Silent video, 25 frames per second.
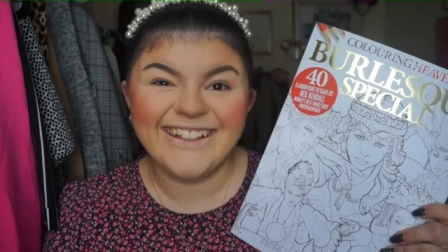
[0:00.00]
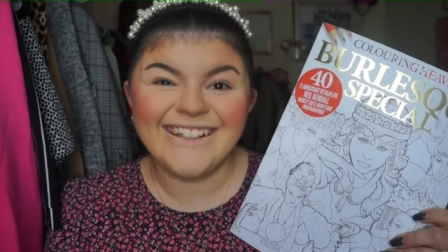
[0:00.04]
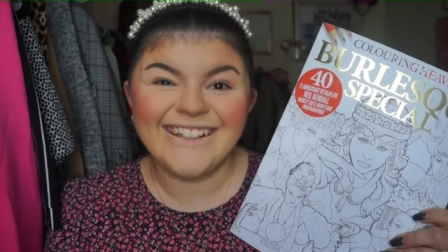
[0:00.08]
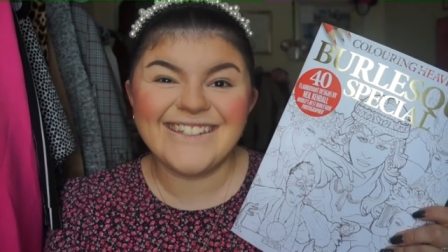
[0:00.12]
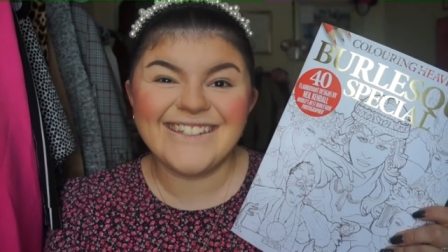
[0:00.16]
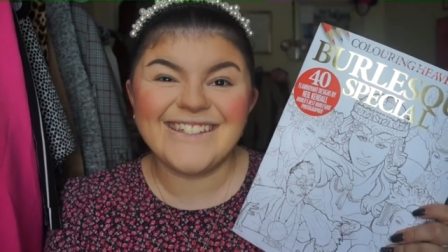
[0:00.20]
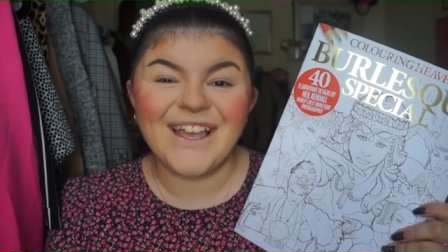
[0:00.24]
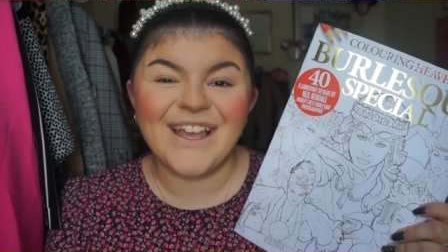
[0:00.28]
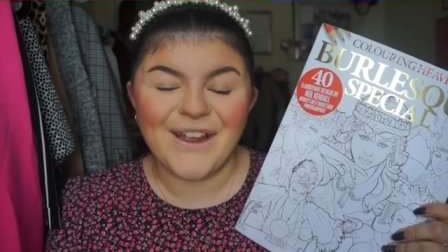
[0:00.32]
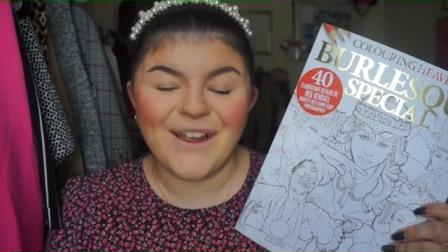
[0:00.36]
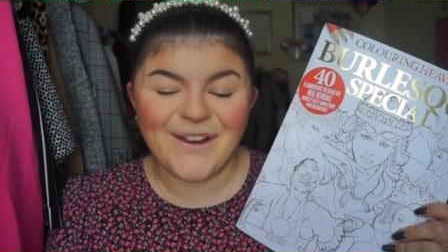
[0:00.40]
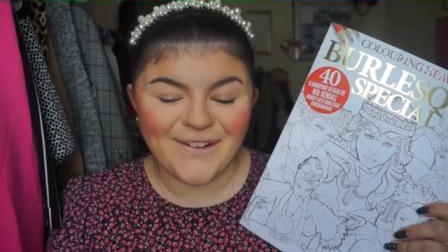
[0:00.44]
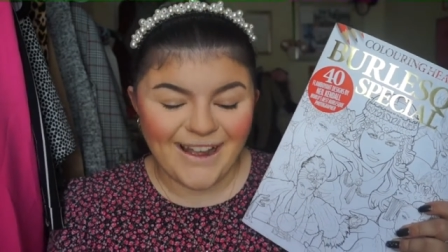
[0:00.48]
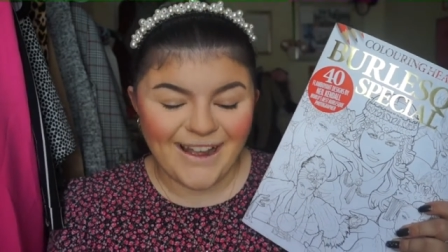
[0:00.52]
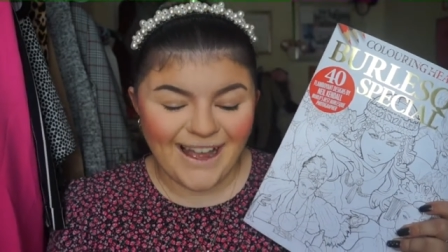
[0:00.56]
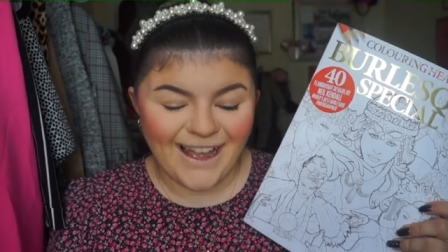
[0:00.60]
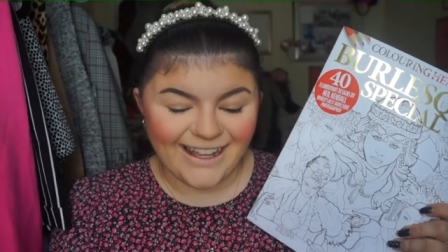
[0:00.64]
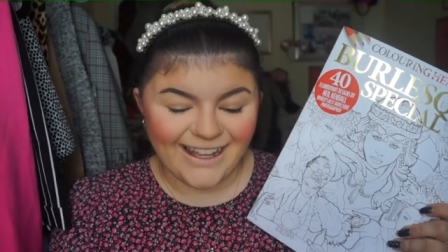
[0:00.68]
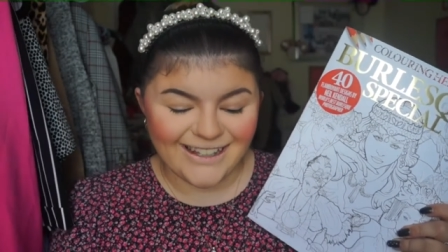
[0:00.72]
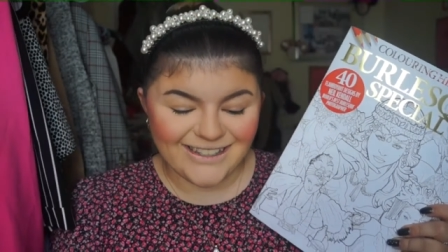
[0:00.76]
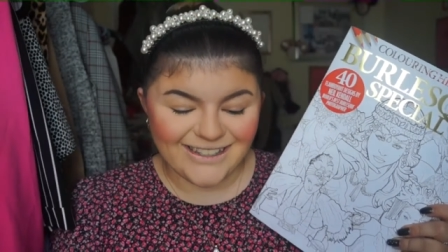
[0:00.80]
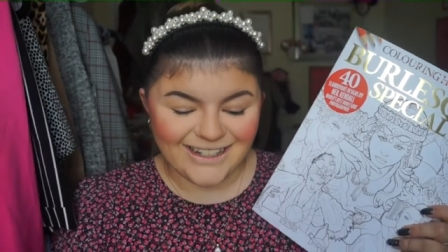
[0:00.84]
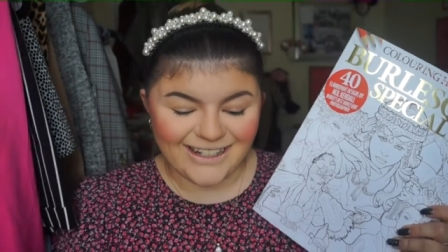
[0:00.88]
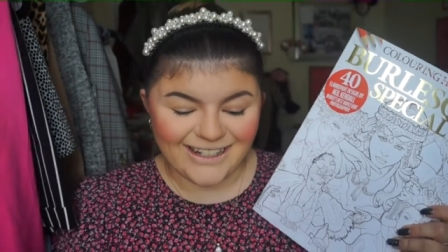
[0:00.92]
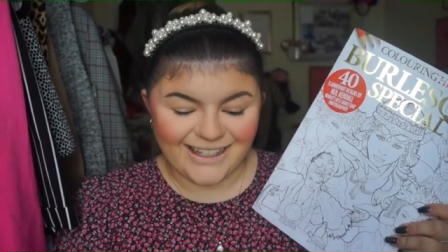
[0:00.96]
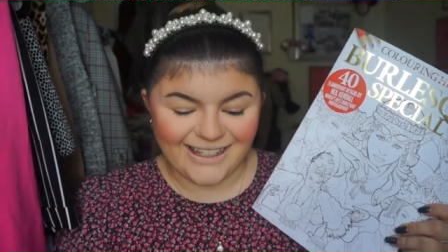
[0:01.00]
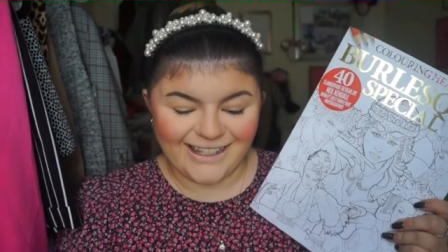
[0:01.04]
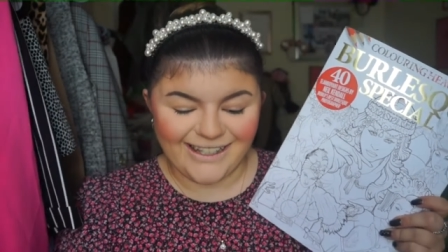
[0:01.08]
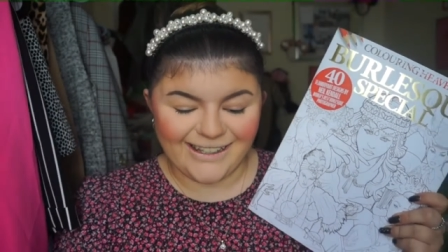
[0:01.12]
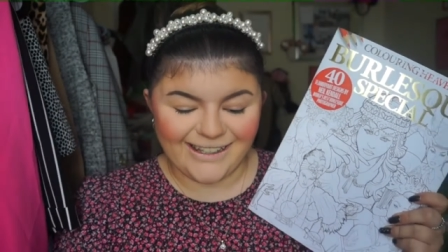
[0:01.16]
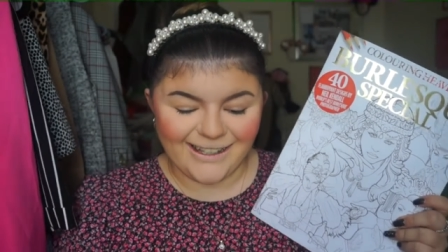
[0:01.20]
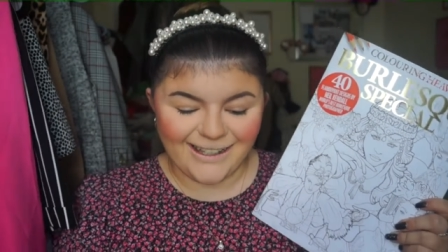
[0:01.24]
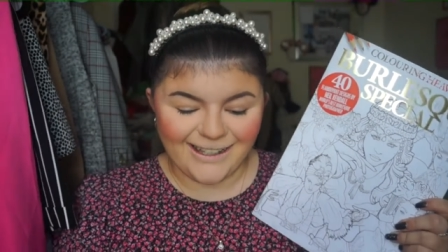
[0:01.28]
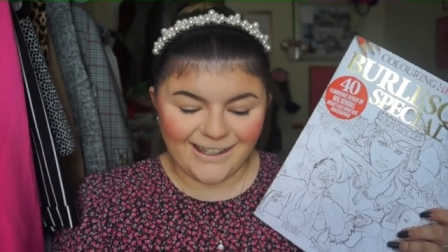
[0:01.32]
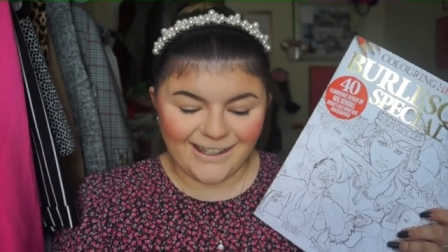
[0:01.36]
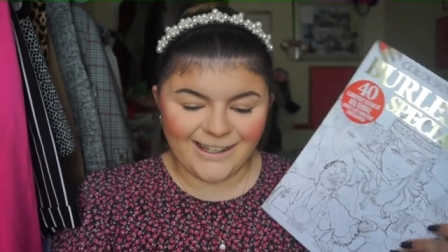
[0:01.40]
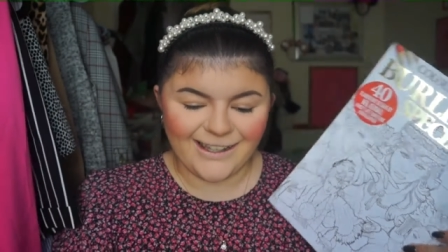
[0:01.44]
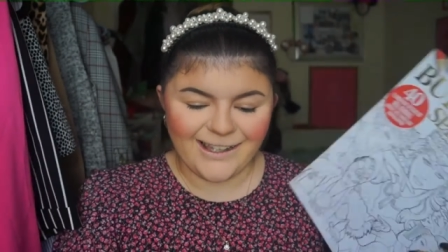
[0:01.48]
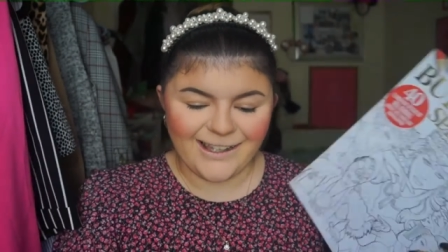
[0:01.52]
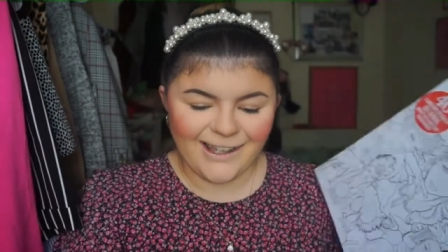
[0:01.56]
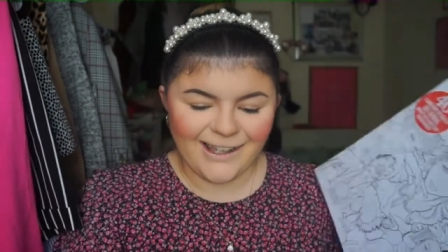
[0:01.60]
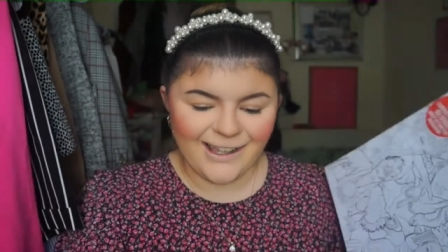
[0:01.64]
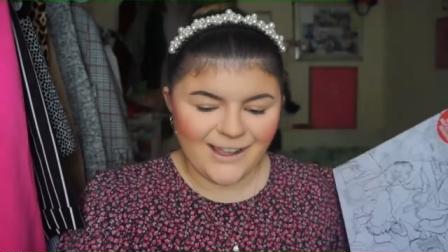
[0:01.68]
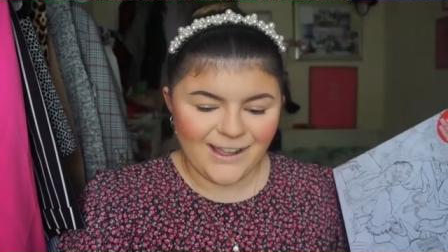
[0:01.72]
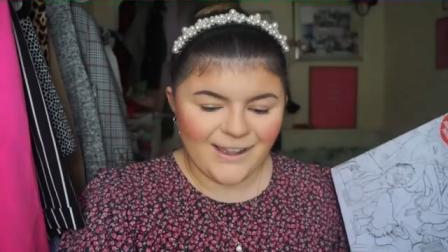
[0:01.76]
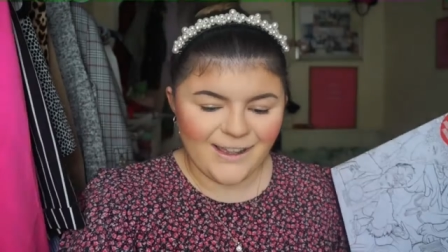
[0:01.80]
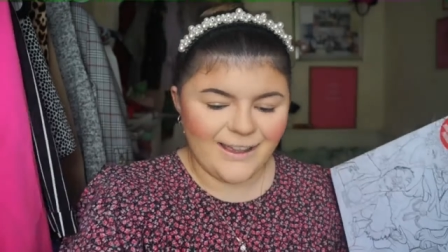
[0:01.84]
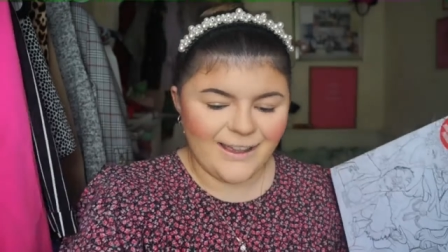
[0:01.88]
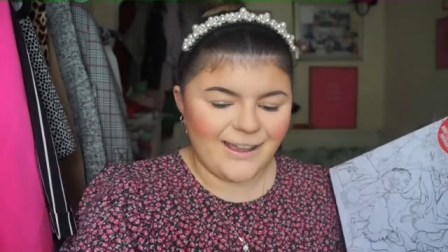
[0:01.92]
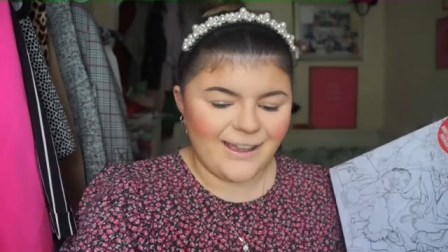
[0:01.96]
so actually
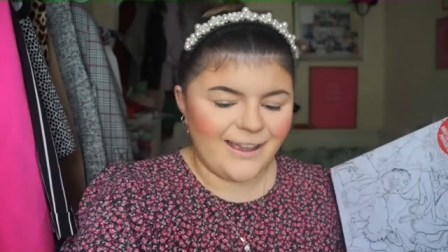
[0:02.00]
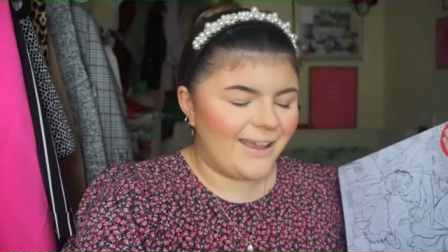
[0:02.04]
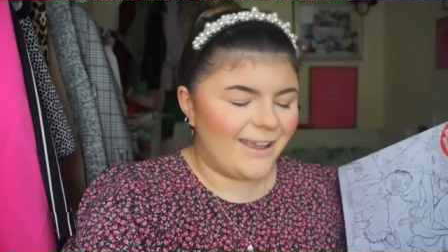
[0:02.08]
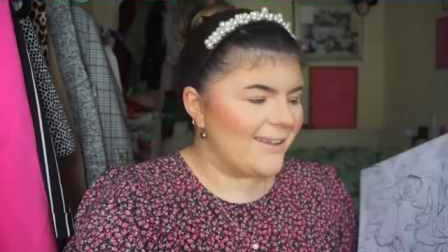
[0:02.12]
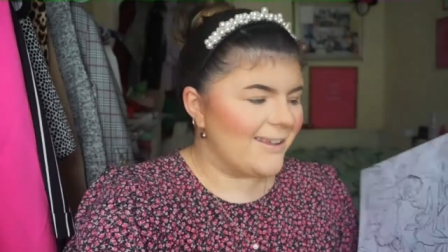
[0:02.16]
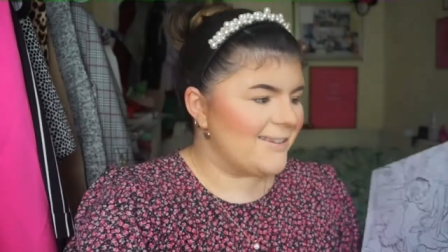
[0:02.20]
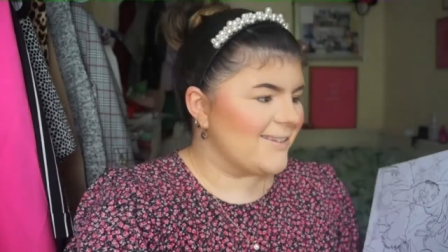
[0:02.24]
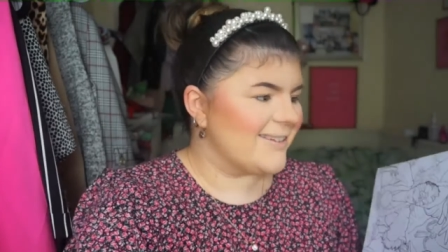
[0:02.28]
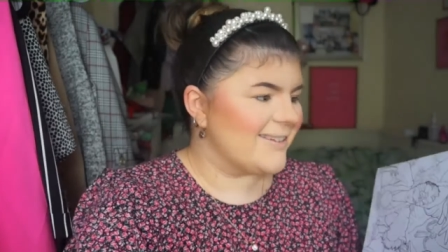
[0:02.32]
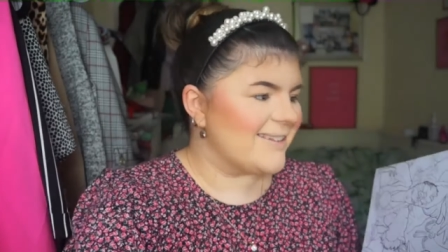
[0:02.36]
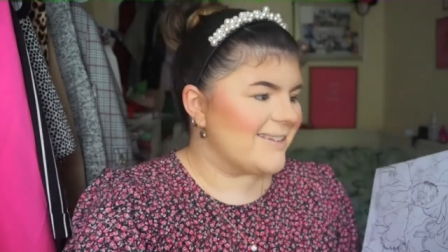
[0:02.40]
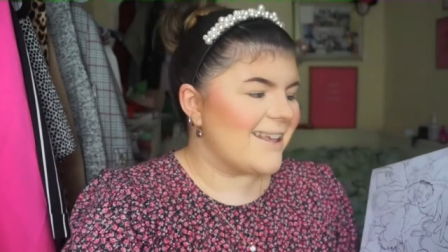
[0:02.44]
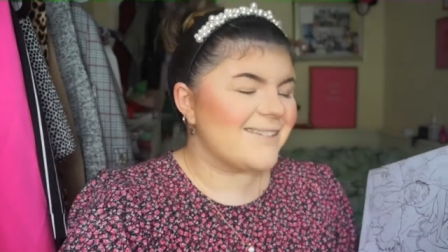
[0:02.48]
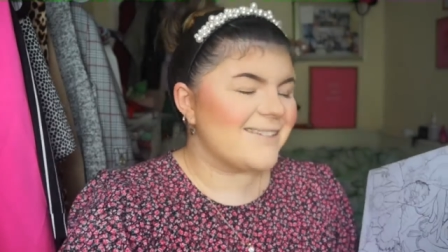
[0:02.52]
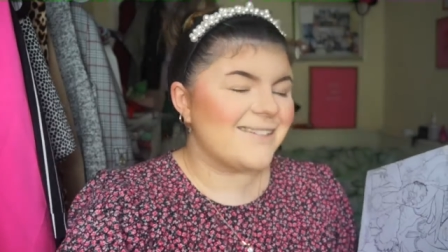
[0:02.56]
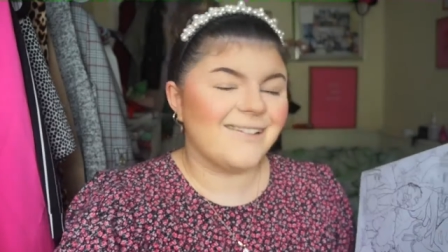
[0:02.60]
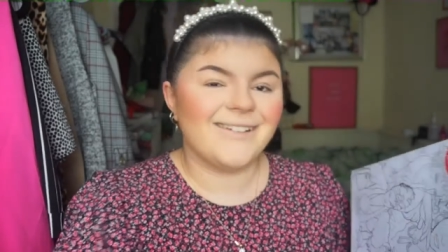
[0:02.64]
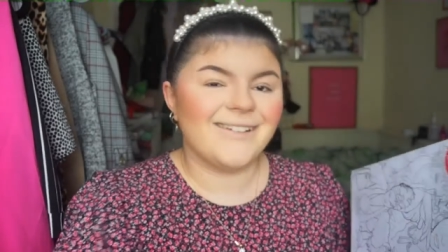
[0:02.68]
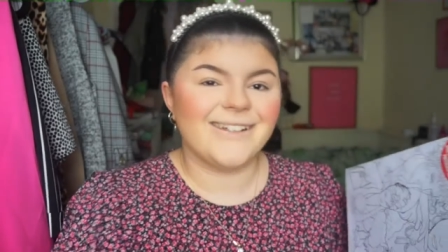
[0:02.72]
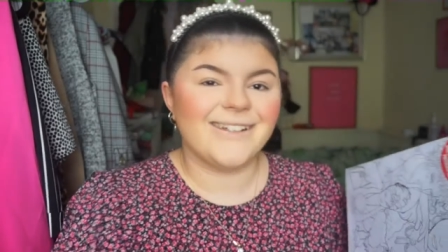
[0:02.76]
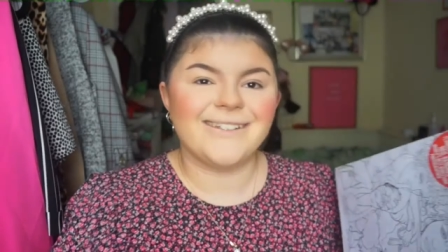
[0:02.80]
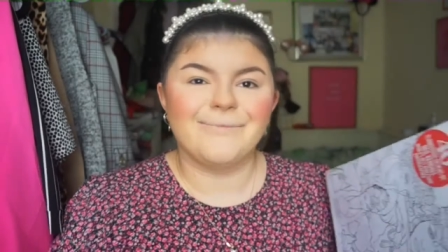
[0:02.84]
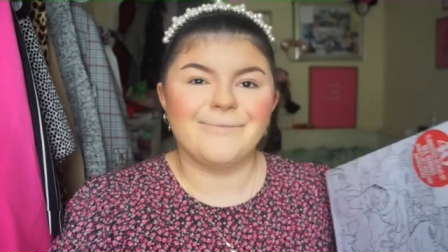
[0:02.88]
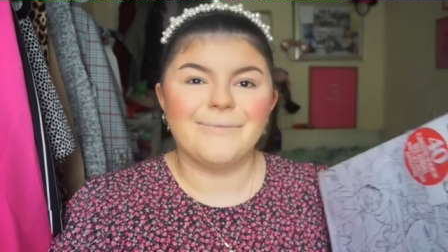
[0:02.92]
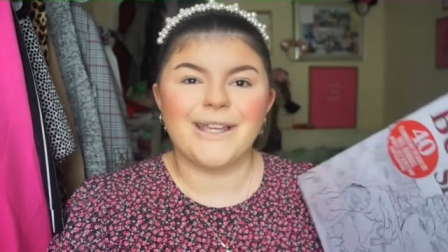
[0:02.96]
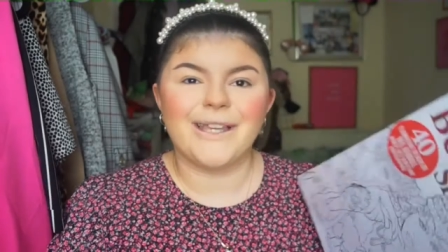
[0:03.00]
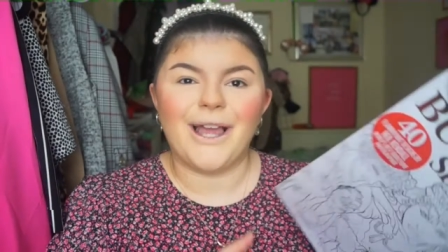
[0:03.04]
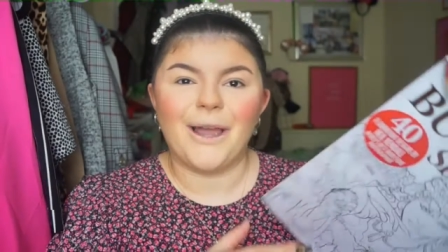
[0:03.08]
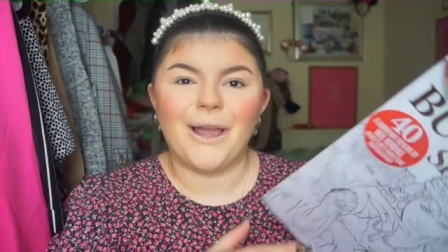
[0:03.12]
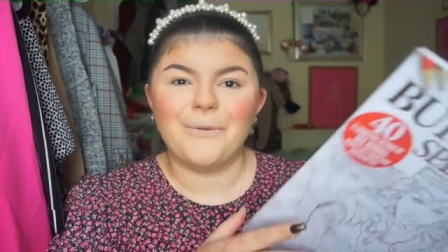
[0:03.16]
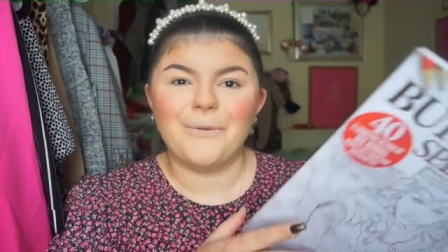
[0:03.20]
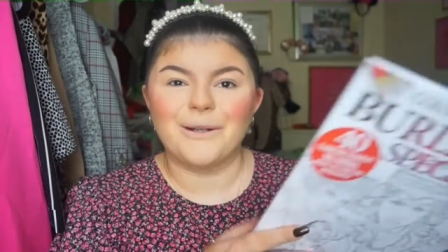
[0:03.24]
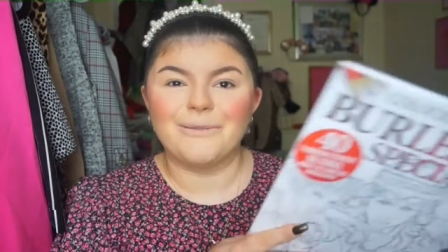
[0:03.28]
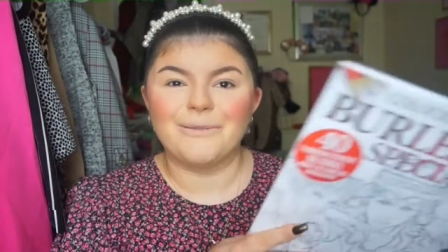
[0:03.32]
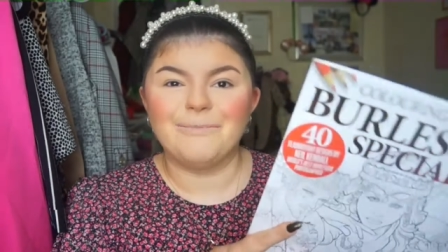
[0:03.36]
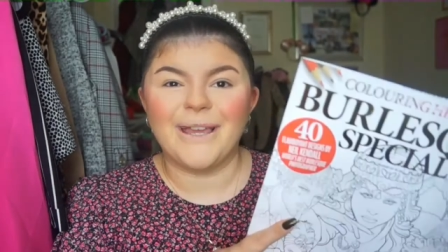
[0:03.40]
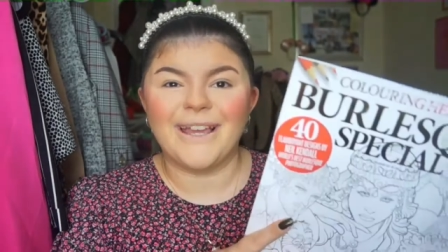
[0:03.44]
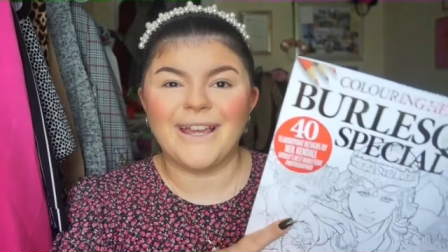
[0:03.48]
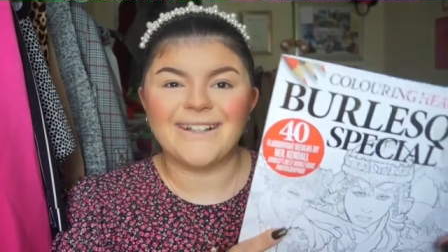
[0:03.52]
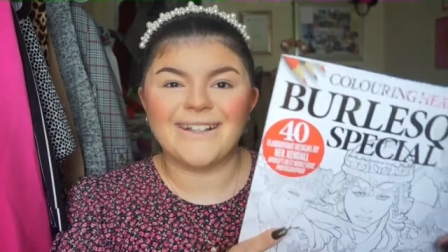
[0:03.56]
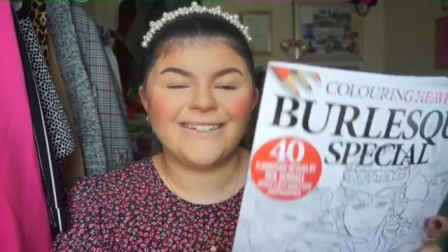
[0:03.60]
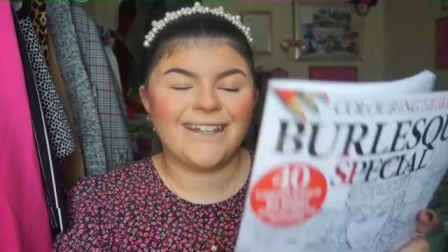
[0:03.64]
it's not necessarily something I would have picked